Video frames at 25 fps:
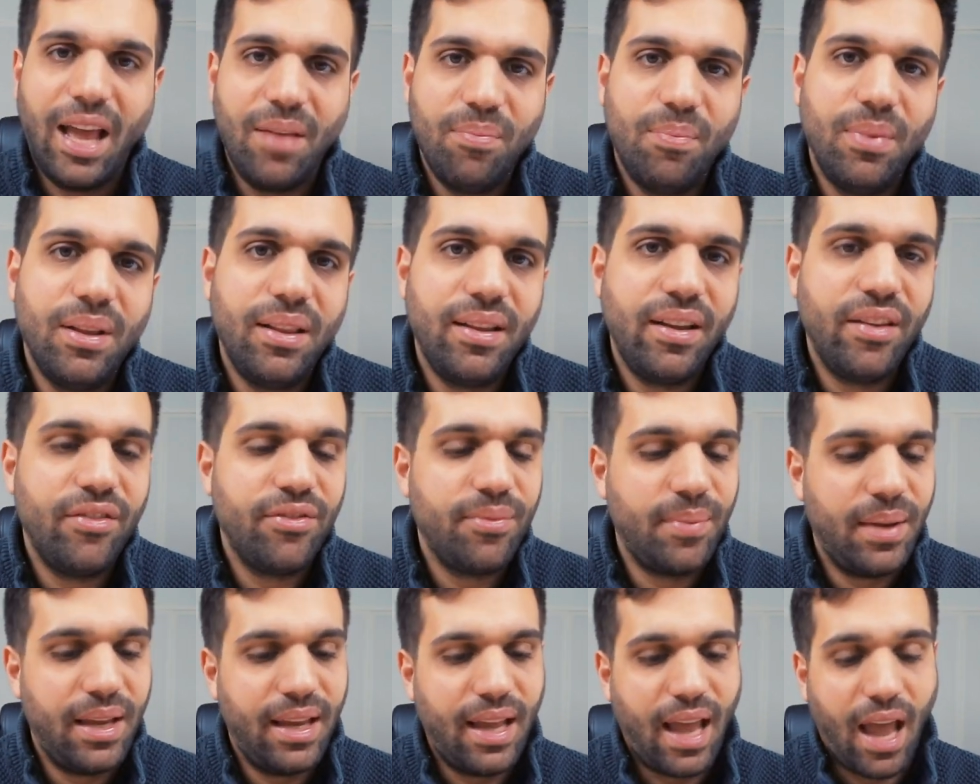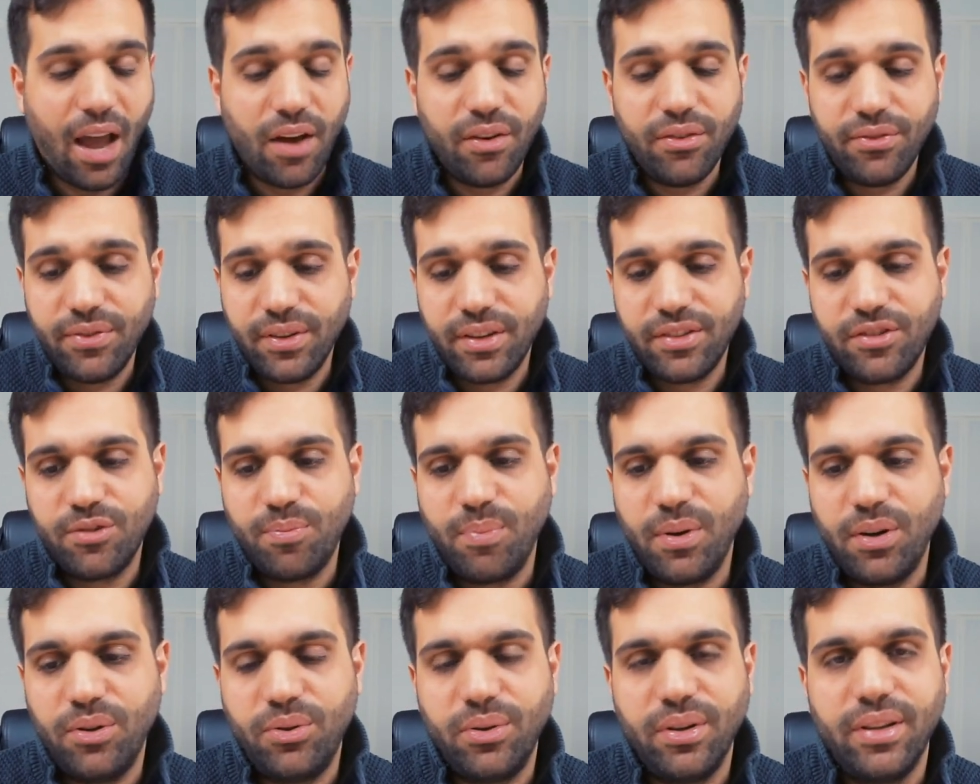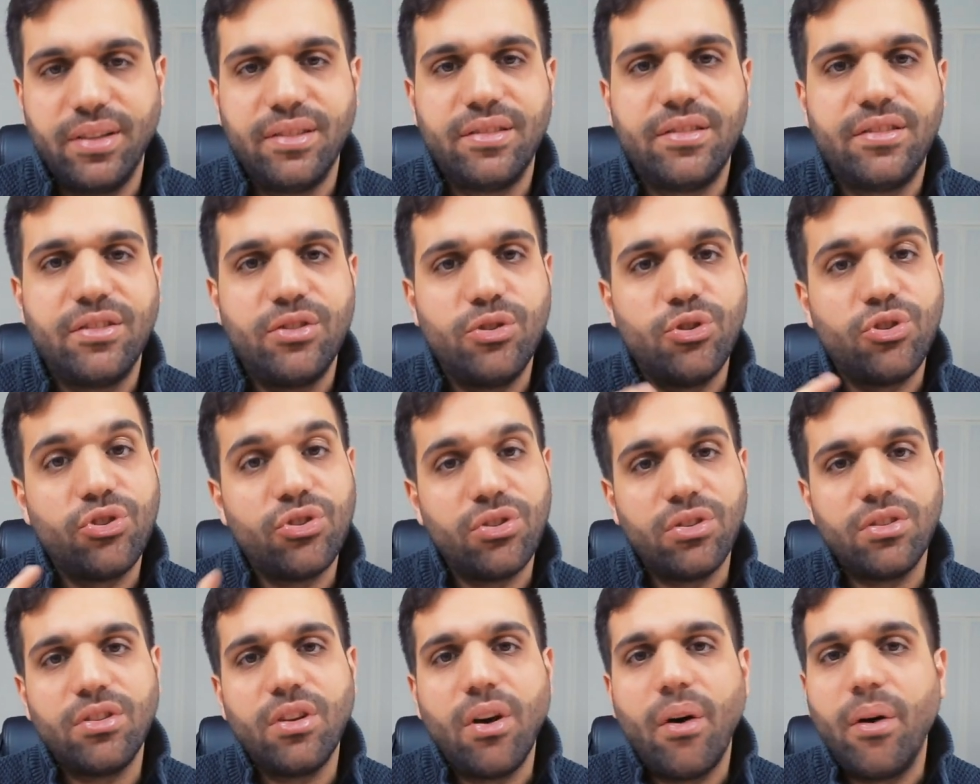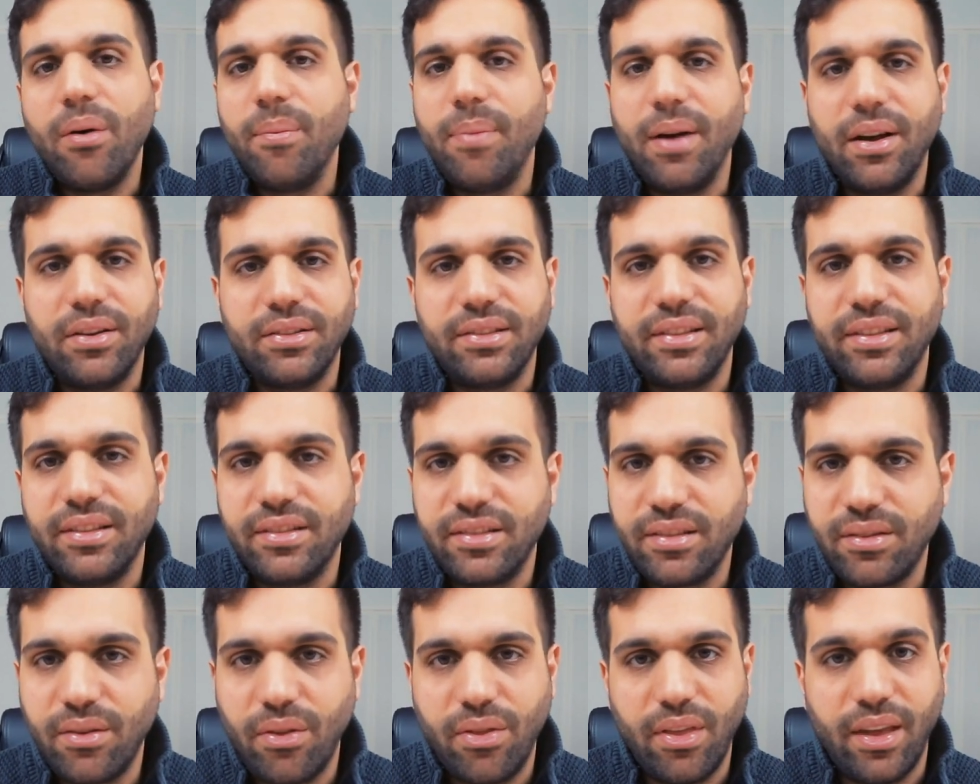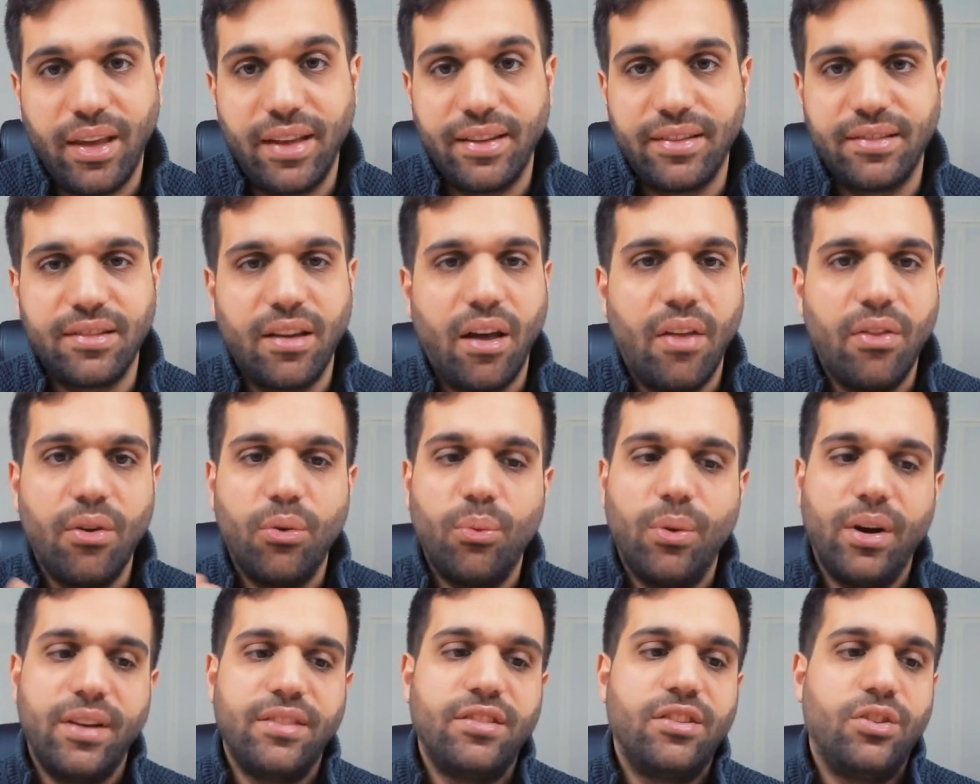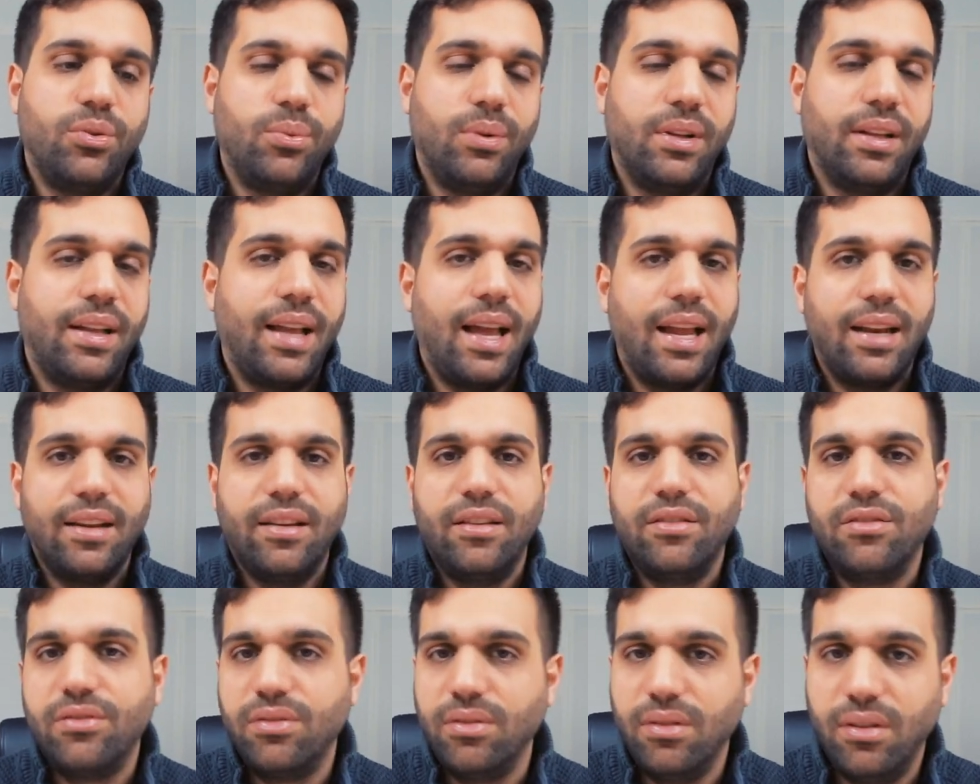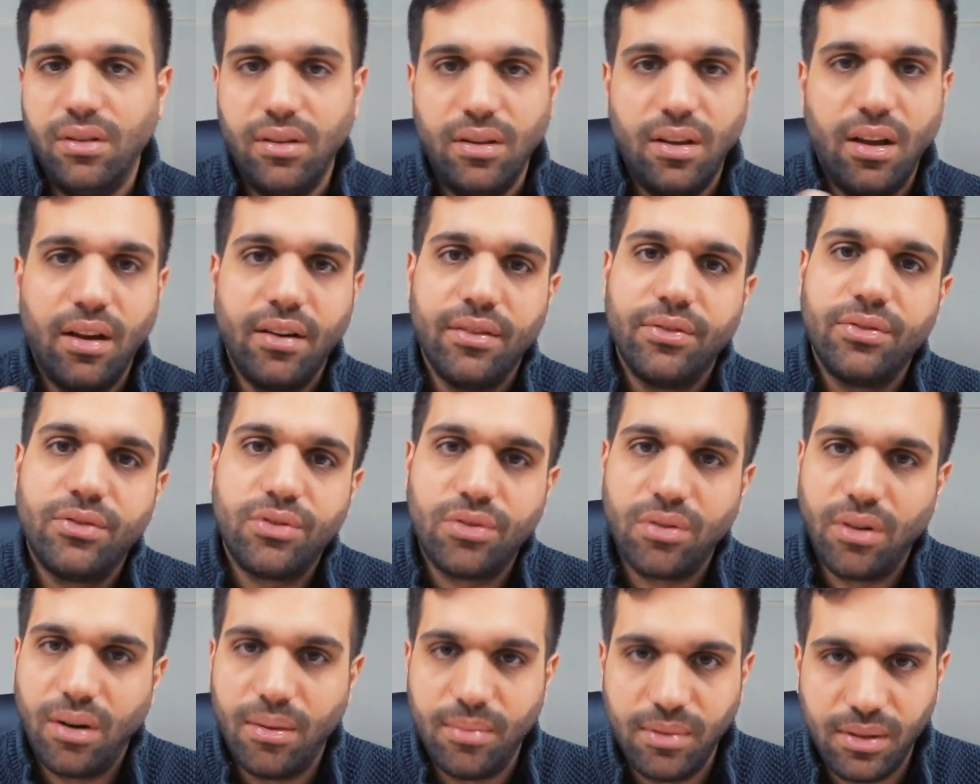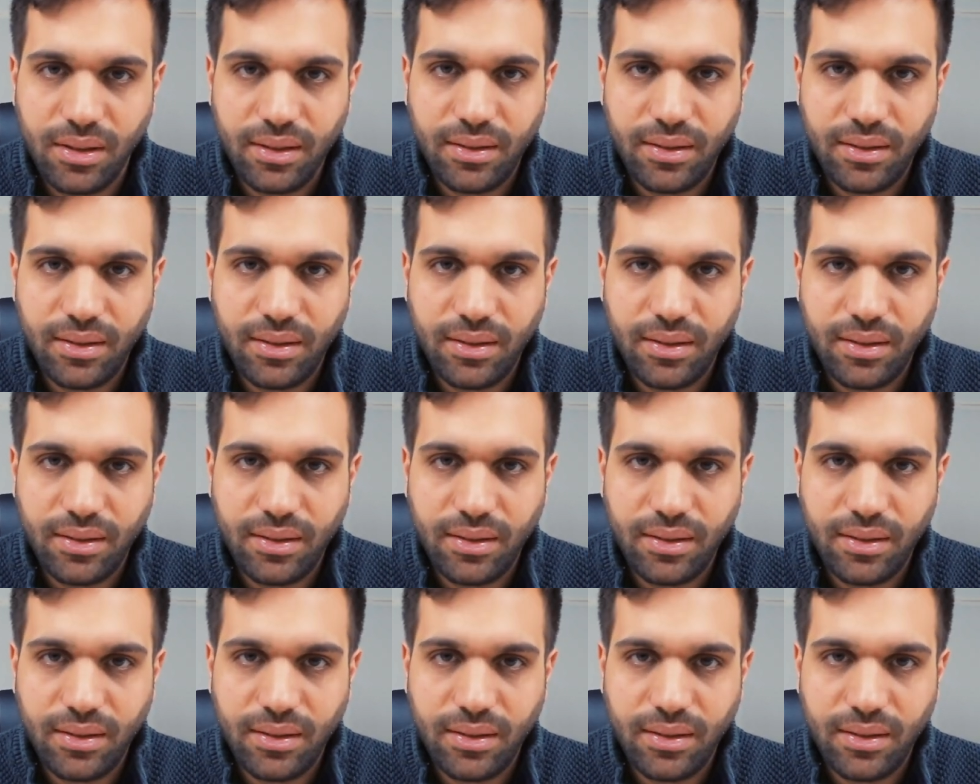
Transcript: And believe me, out of experience, you should know about these things, otherwise you will get into a lot of trouble.